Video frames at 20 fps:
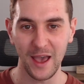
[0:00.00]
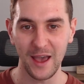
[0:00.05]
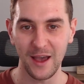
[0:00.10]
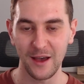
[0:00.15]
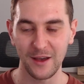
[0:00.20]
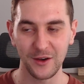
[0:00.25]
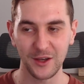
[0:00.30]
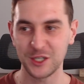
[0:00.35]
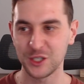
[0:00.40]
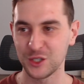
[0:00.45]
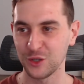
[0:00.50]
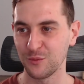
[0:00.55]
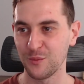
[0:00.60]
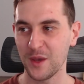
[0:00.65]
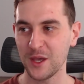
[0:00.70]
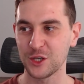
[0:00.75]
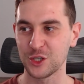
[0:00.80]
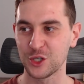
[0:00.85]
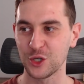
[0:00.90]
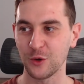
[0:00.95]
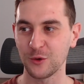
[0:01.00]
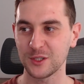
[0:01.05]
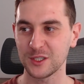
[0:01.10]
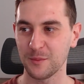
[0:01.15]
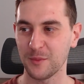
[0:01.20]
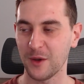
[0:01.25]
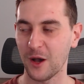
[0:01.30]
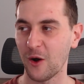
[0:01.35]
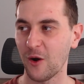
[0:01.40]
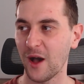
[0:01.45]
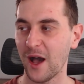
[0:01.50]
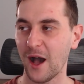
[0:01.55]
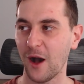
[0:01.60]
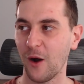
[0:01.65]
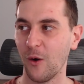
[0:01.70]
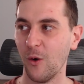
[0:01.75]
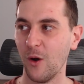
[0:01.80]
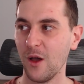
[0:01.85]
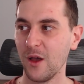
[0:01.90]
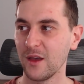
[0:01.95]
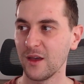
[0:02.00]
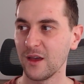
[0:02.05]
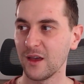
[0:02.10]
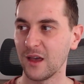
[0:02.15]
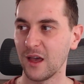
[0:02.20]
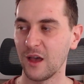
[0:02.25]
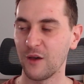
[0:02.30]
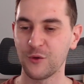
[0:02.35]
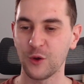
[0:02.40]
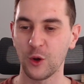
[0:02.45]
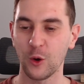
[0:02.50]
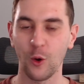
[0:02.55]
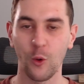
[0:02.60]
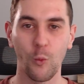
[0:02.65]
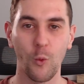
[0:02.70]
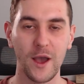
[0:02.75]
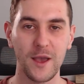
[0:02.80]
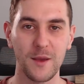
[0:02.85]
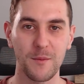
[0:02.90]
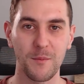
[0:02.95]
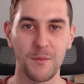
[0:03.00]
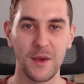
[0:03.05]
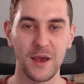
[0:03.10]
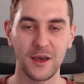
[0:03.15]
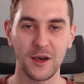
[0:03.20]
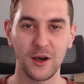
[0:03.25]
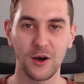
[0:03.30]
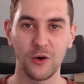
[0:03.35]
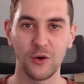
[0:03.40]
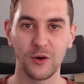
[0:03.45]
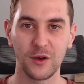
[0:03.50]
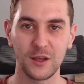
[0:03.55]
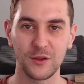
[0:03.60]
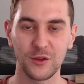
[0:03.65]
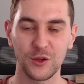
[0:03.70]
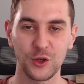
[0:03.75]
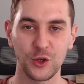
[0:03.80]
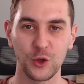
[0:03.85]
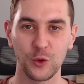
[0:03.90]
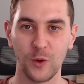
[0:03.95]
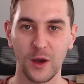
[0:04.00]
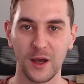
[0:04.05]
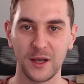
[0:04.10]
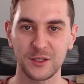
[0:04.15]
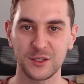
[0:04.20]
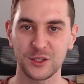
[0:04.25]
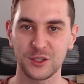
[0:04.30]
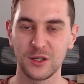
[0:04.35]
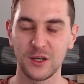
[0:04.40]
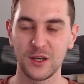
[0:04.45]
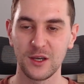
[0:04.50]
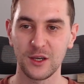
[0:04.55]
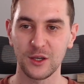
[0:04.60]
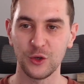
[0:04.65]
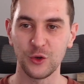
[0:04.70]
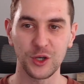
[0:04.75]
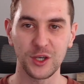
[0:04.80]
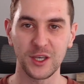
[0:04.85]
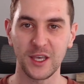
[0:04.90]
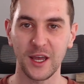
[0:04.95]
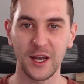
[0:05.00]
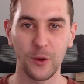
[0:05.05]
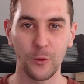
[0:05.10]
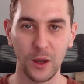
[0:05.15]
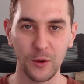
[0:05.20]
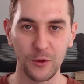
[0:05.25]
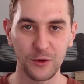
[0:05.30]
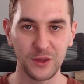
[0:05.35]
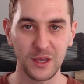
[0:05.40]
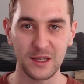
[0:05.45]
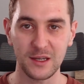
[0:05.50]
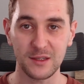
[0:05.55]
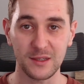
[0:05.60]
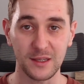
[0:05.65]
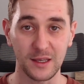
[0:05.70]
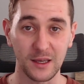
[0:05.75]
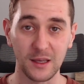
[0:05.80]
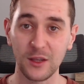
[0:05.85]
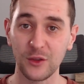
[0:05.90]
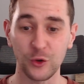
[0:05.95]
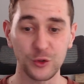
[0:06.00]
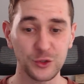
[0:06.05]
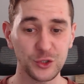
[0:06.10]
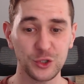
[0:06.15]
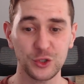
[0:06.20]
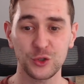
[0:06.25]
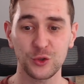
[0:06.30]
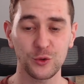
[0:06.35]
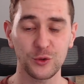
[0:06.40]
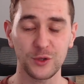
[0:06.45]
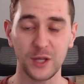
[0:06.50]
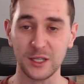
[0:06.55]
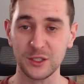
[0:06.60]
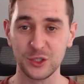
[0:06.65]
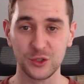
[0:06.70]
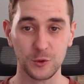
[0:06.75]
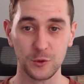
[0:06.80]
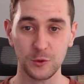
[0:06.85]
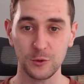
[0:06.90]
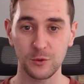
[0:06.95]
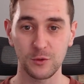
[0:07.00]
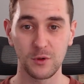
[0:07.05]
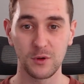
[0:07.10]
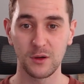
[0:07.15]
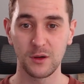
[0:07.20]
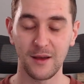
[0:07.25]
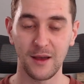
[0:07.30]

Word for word: Like she'll make jokes about how if you're a white male in the US, you can get away with anything. Those are true. That's true.